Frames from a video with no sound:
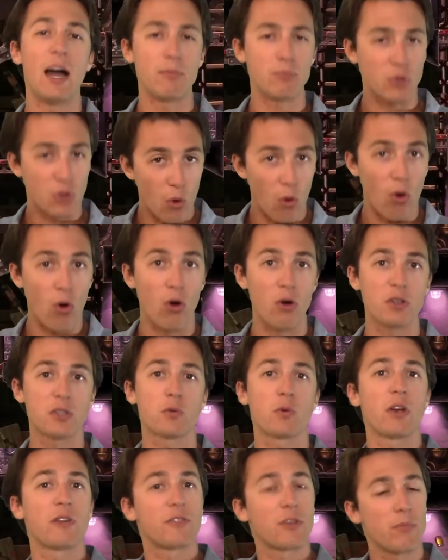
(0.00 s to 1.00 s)
goals
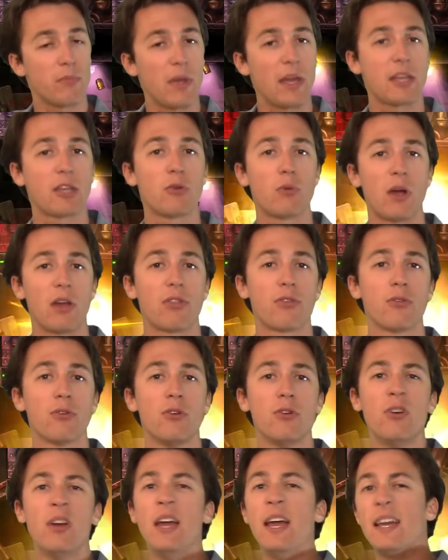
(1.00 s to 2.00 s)
where you have to make your way
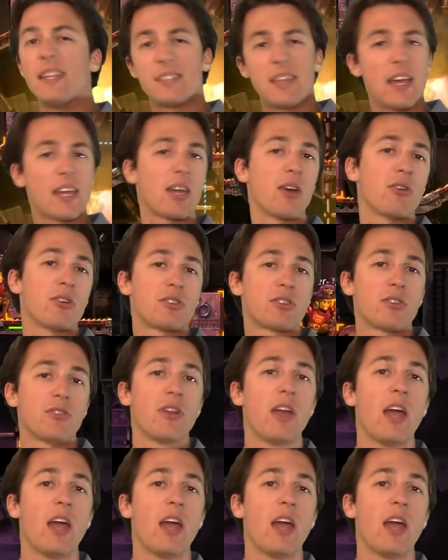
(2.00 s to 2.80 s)
through, take out a certain